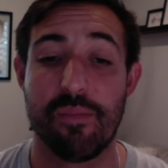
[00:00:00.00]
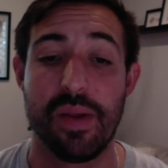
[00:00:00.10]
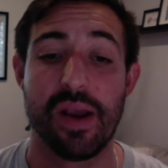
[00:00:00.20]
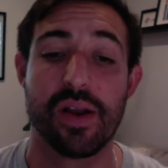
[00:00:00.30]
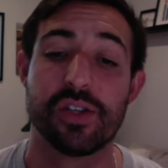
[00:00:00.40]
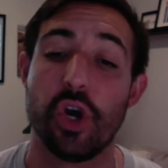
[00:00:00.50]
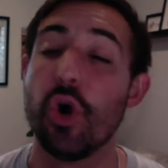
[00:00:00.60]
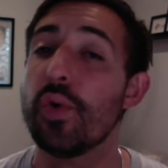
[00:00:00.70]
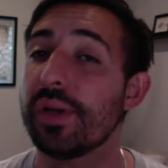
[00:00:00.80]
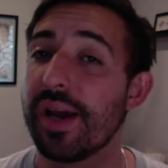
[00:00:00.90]
parents'
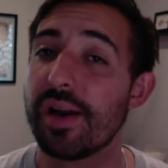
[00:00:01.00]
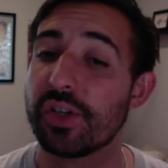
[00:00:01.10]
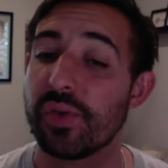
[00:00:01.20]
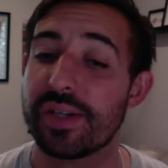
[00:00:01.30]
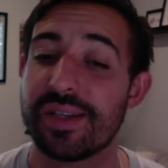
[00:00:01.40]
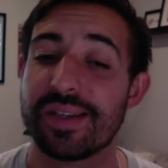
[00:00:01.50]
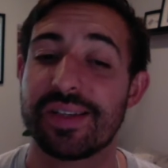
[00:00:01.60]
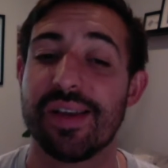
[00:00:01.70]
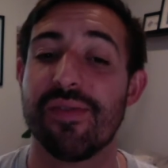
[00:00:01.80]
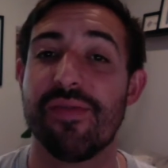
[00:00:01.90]
own characteristics
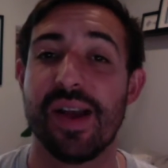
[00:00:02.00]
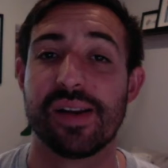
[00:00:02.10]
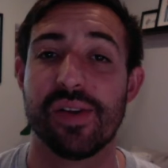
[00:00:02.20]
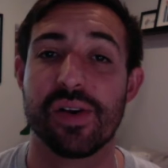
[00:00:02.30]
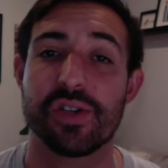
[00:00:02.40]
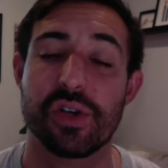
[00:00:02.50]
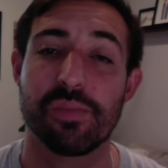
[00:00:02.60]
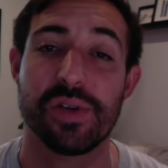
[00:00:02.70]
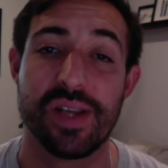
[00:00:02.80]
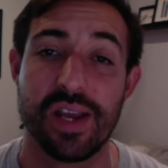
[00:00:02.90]
can affect their
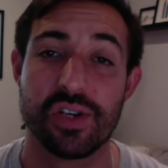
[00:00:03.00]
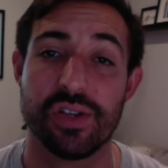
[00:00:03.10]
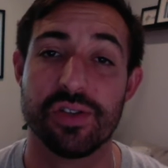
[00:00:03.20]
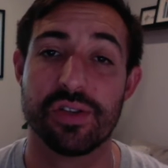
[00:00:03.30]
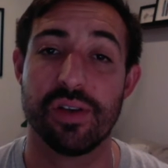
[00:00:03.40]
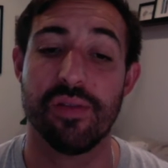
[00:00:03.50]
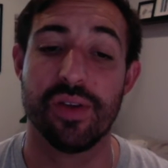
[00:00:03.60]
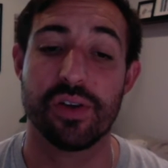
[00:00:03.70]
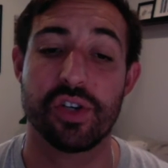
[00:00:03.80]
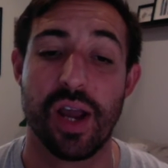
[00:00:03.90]
interpretations of
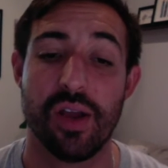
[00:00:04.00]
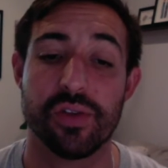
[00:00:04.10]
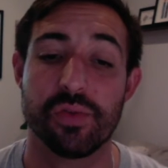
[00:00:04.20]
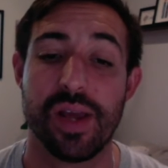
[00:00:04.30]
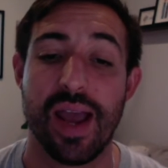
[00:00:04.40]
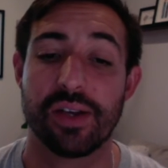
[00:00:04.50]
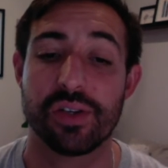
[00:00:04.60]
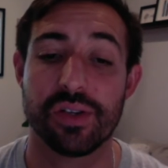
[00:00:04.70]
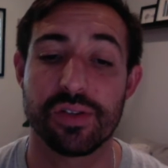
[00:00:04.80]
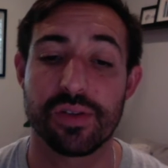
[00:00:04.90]
their child's
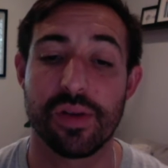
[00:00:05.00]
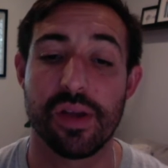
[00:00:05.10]
reactions.